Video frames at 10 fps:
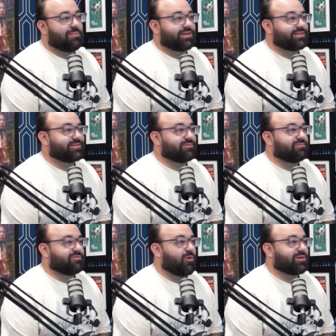I think the
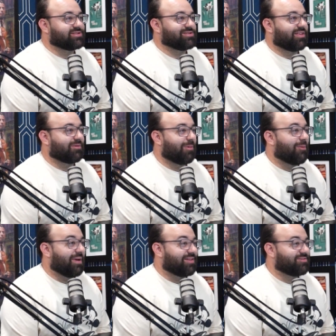focus is on the
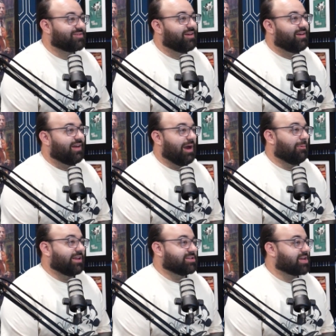romance and
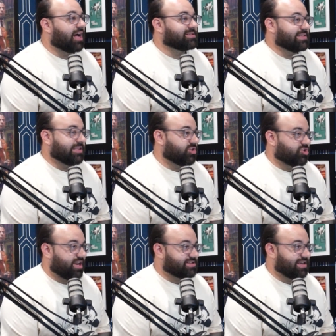what he's constantly
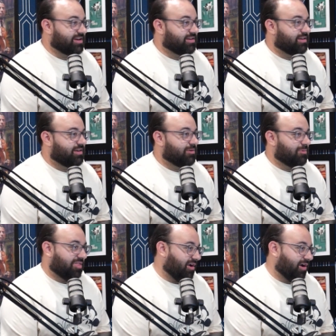chasing
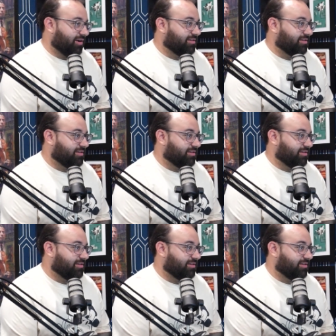with her.